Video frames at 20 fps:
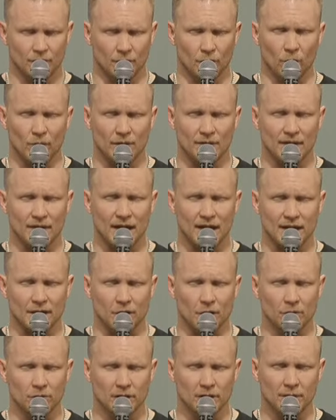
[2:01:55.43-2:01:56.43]
the one that I
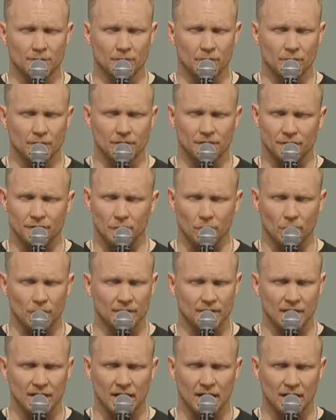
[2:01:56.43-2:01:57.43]
co-labor with, the
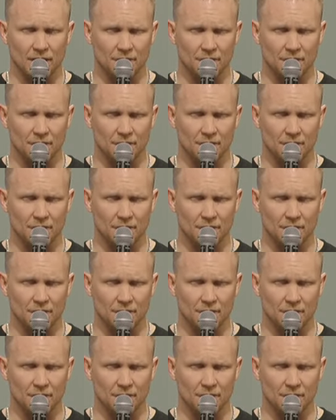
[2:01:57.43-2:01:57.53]
one that I